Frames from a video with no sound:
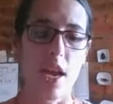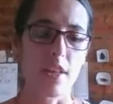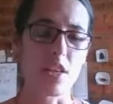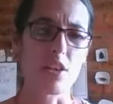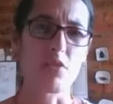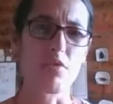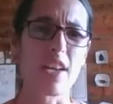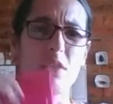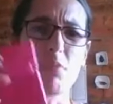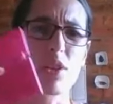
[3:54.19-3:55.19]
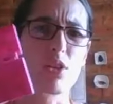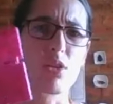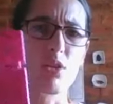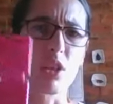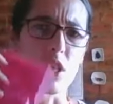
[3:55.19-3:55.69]
and then random little
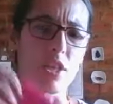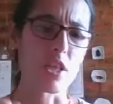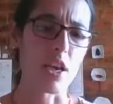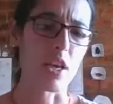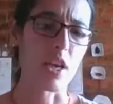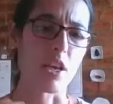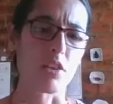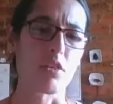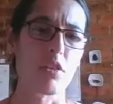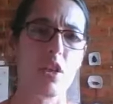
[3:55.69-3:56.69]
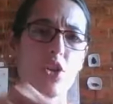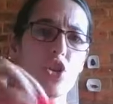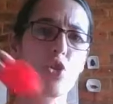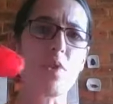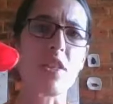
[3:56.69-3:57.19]
goedetjies that they can
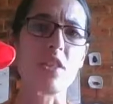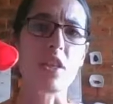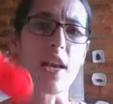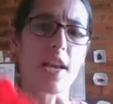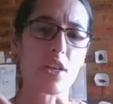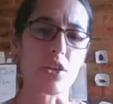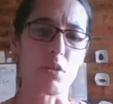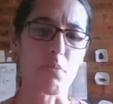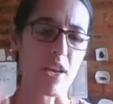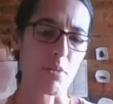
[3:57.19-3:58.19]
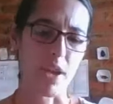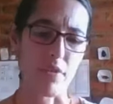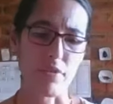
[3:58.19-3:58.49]
squeeze the clay into and make play